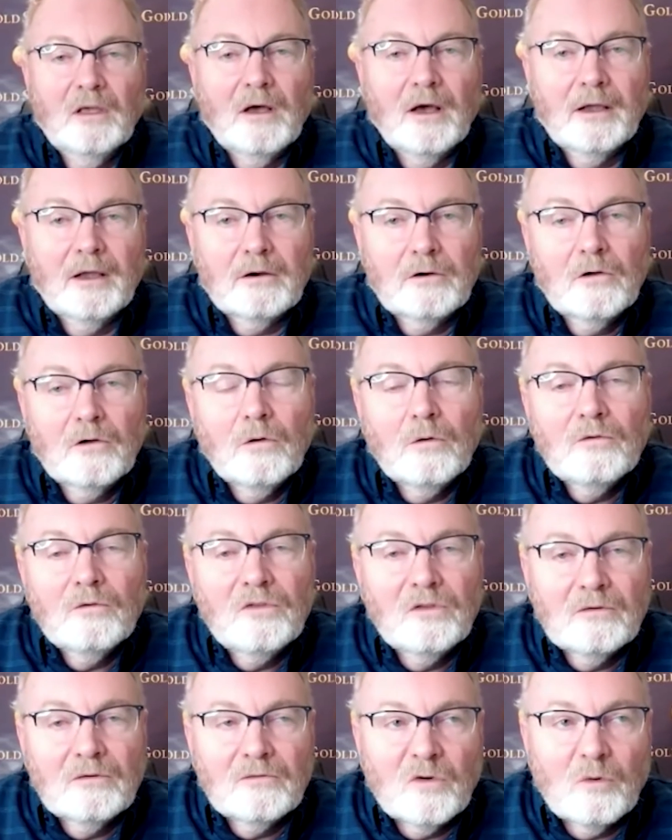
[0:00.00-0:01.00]
higher gold and
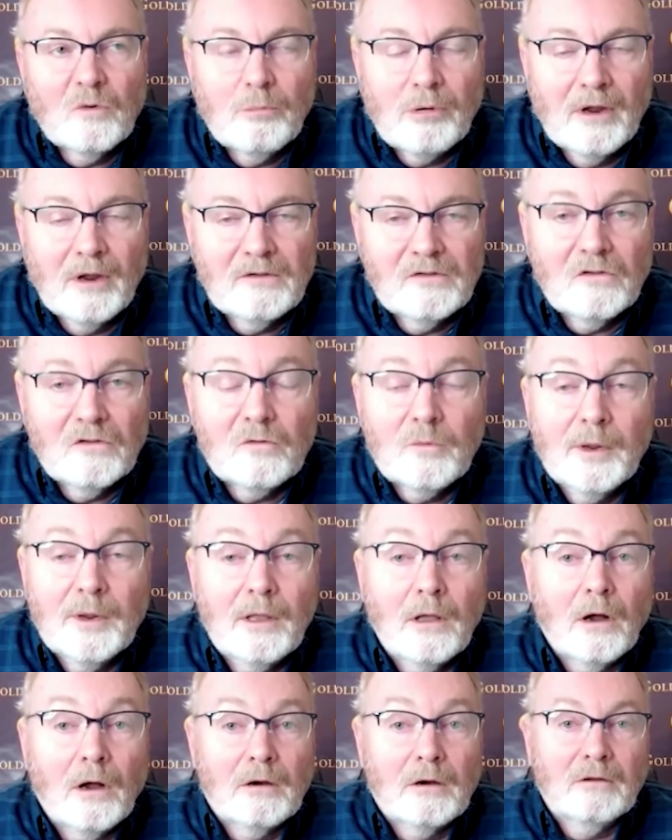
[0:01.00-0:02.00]
silver prices
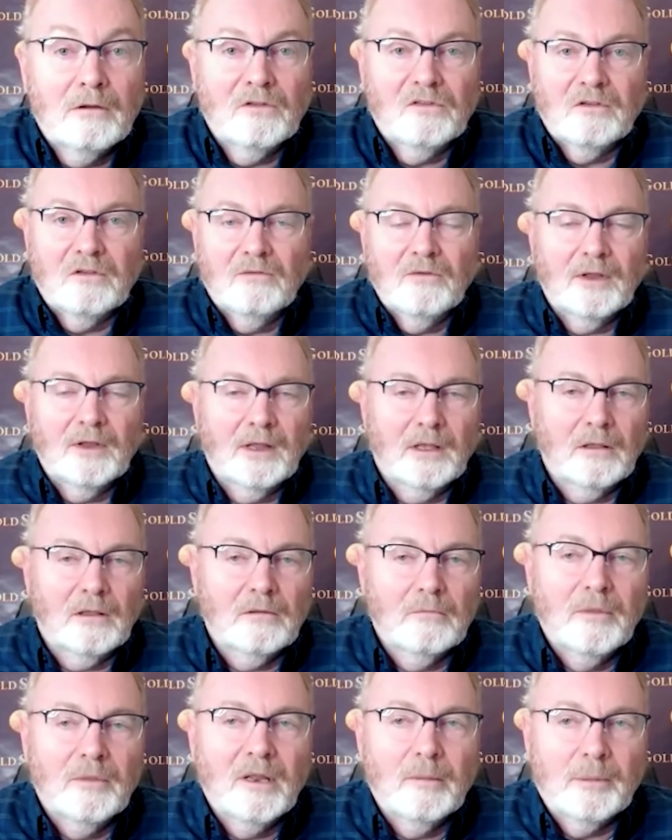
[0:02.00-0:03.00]
regardless of any
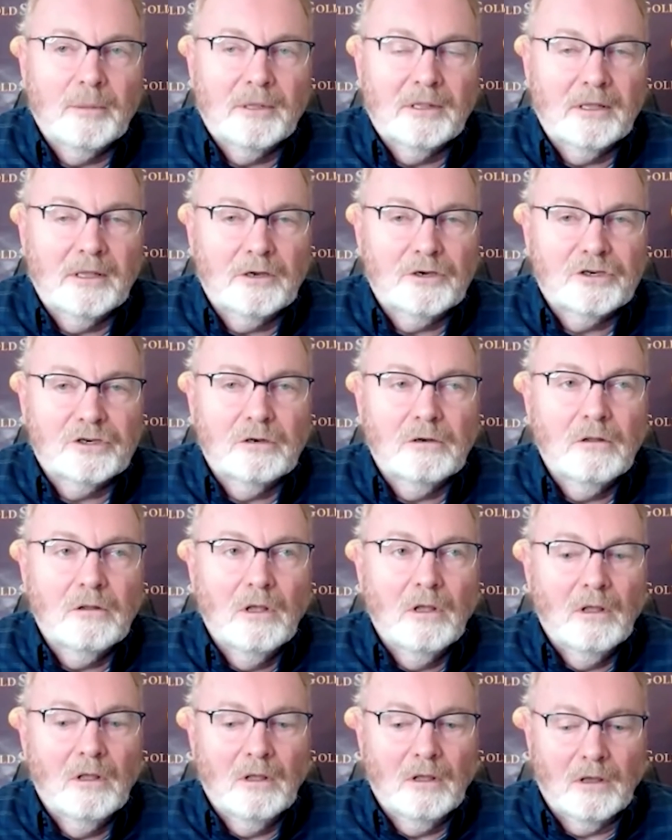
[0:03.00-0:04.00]
manipulation.
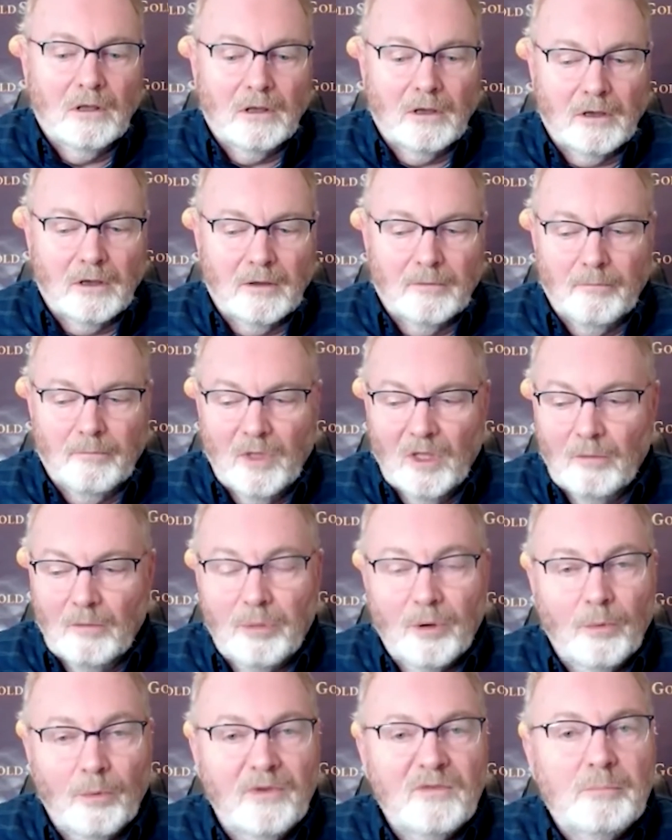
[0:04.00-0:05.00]

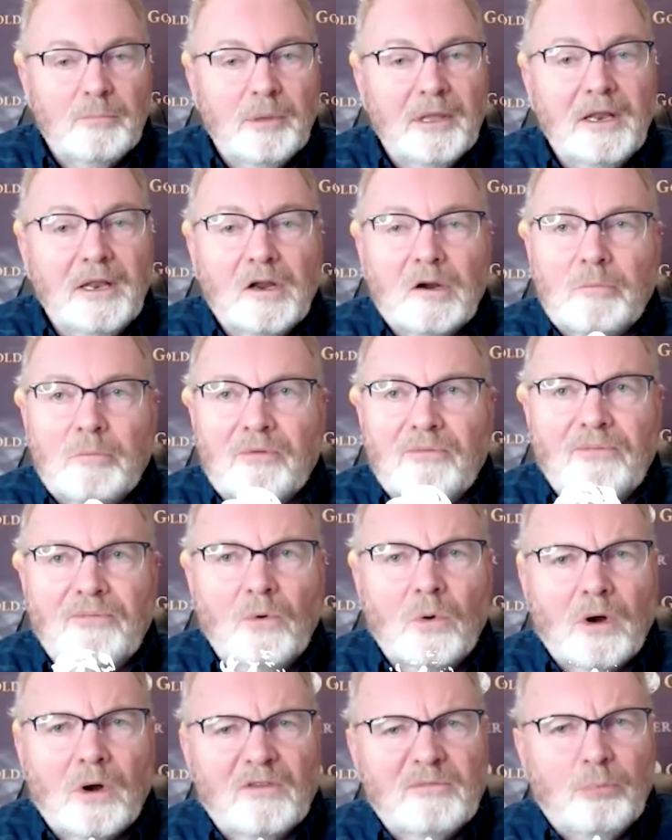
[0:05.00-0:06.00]
But we've been here
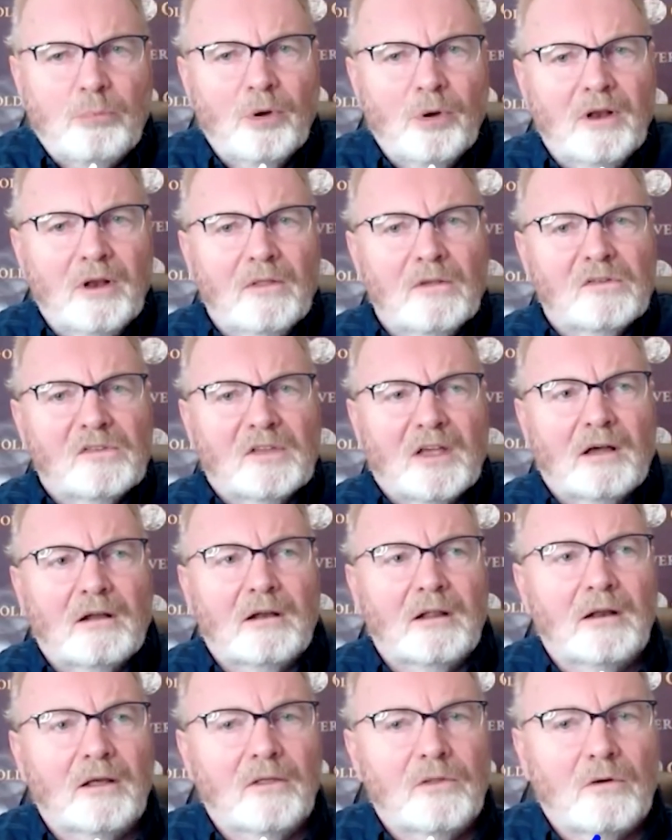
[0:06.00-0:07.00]
before. I've pointed this out
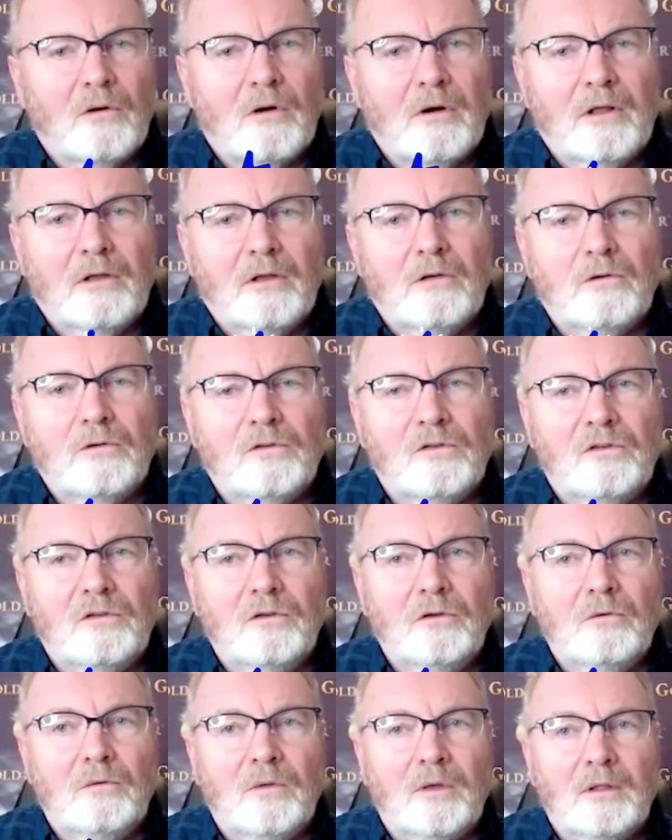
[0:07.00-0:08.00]
in other articles
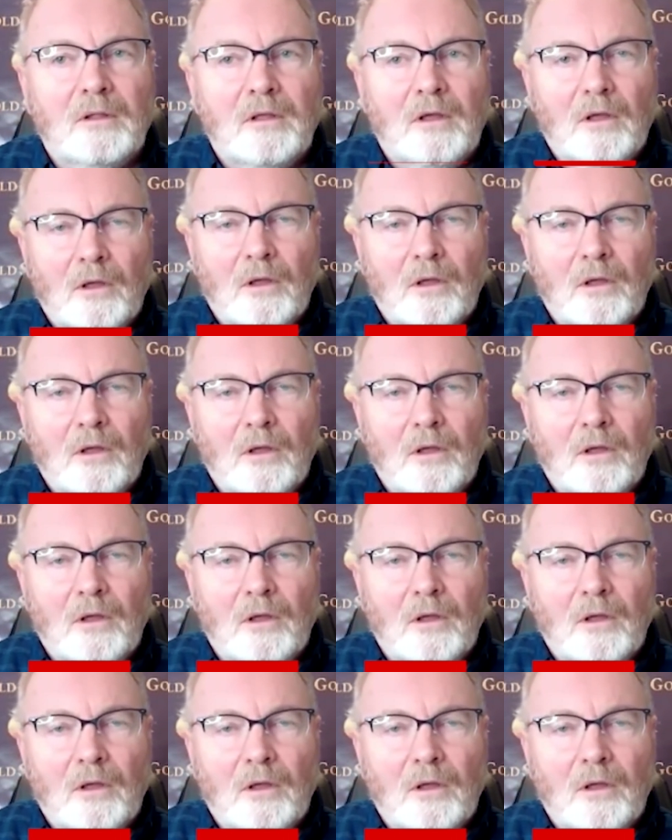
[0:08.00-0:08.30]
too, that,